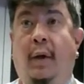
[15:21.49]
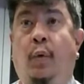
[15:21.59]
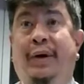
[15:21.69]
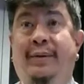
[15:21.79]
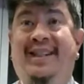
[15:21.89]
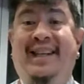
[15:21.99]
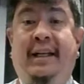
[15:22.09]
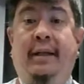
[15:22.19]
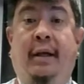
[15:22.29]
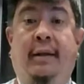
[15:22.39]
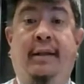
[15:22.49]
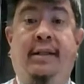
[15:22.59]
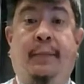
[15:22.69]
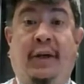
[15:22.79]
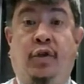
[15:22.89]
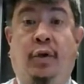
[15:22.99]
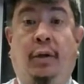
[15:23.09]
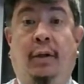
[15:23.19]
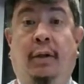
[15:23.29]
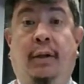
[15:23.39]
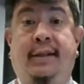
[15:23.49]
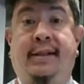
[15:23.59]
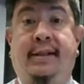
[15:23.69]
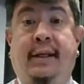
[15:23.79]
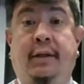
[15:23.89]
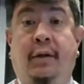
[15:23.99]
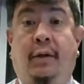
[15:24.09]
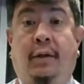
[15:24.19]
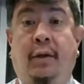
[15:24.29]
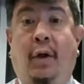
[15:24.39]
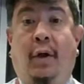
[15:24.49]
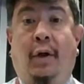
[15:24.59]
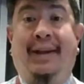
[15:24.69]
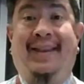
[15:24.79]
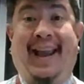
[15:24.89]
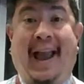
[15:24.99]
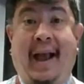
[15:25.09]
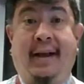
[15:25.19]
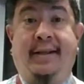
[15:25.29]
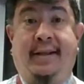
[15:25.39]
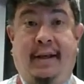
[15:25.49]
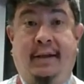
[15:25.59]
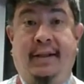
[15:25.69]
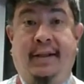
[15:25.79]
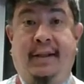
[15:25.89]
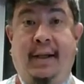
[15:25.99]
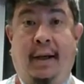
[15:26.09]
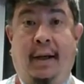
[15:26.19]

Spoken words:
When you see the special signal called the accents,